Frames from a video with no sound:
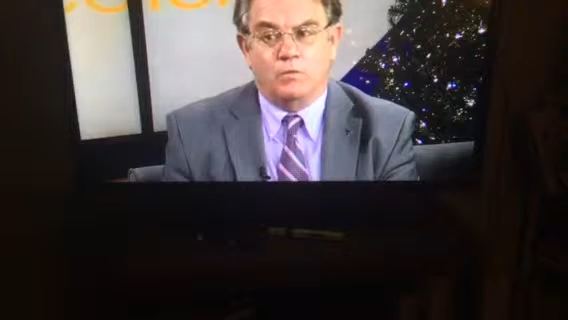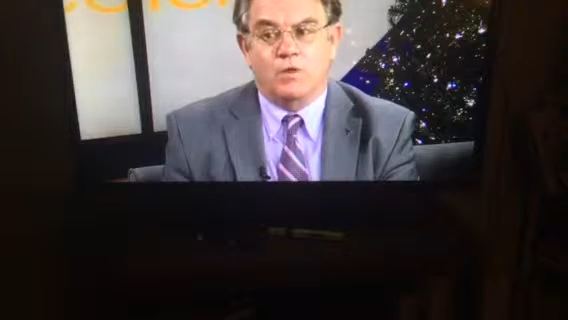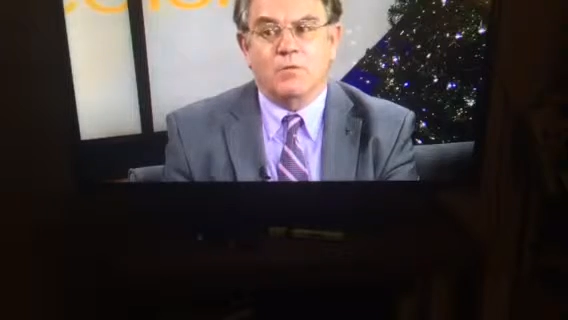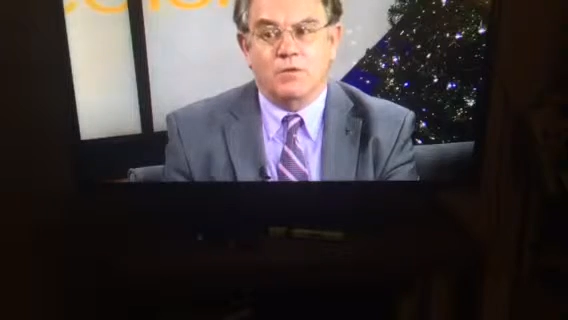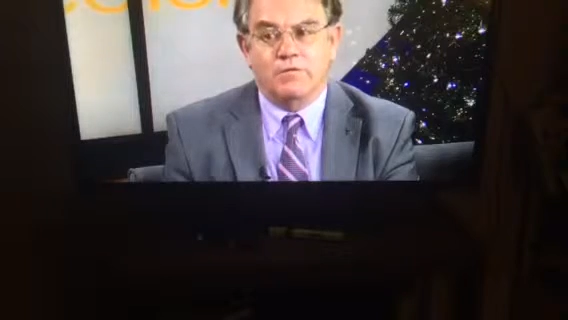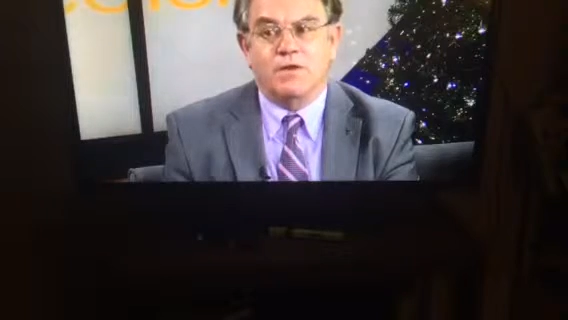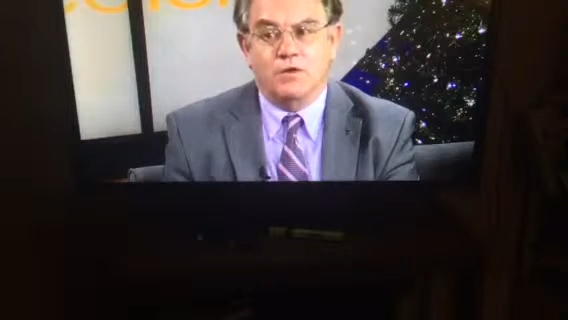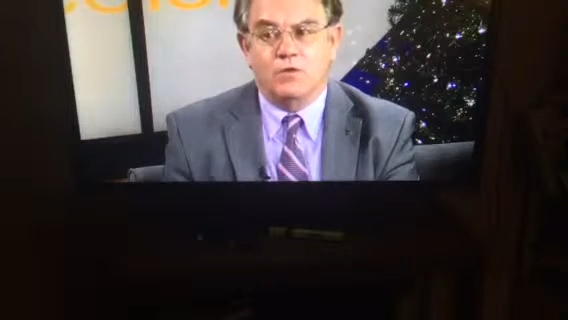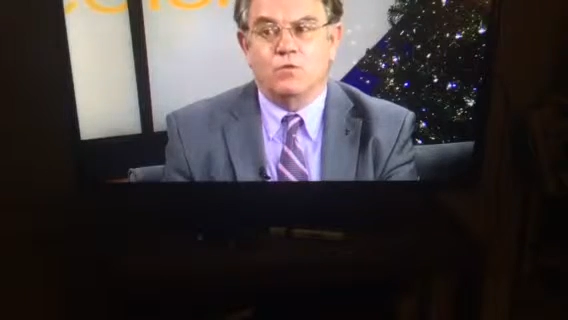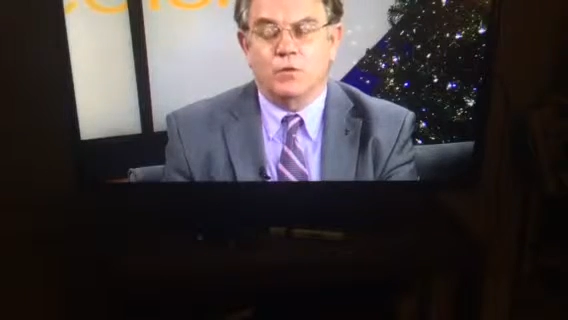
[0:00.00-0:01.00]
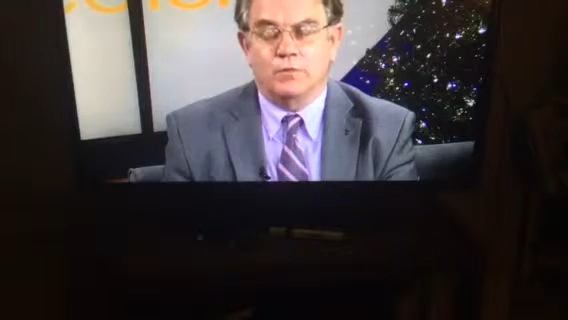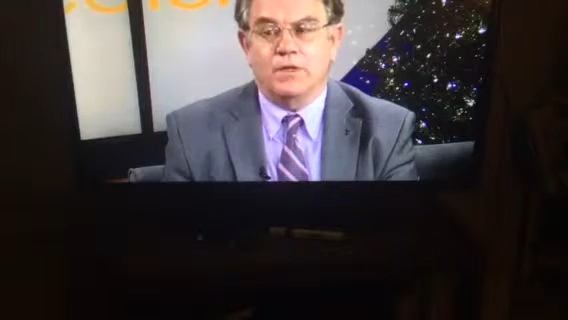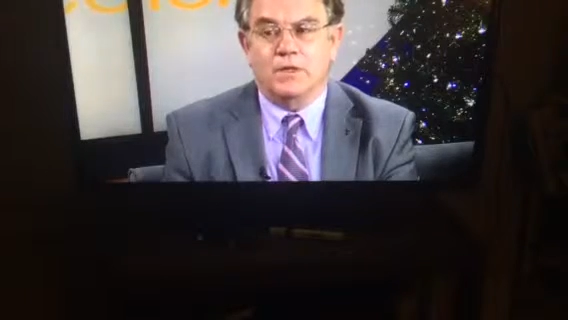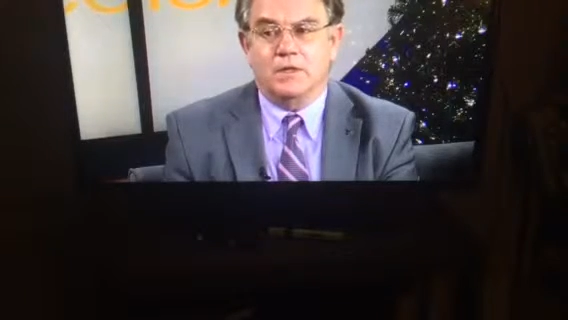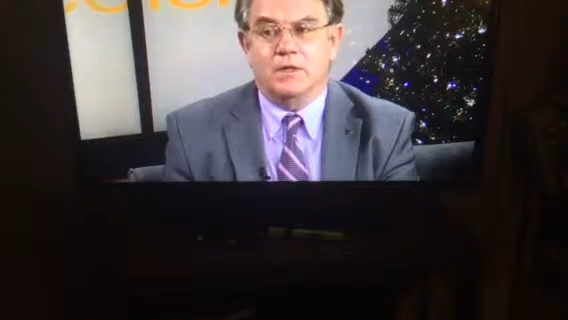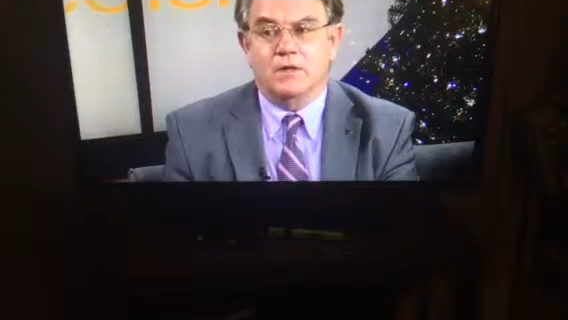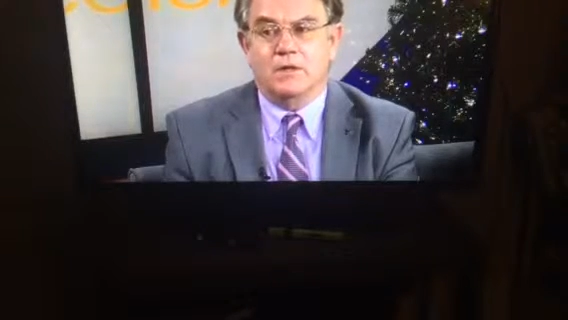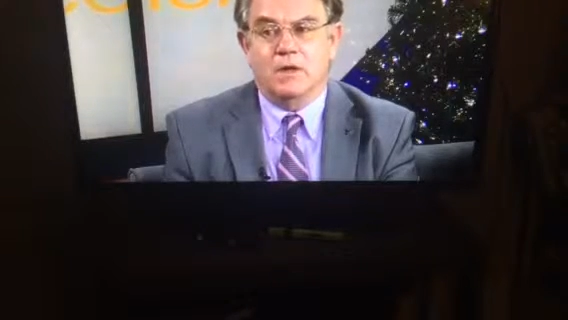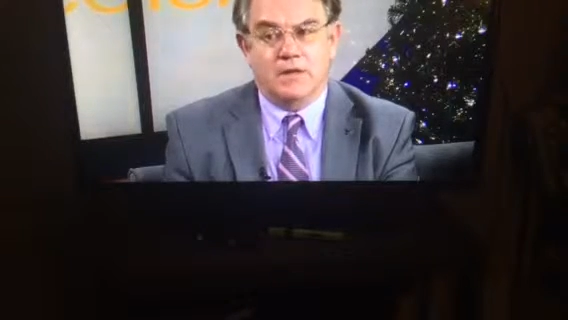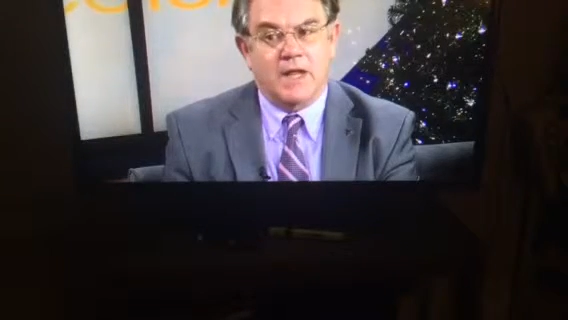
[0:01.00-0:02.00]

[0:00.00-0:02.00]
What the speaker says: WVU will be a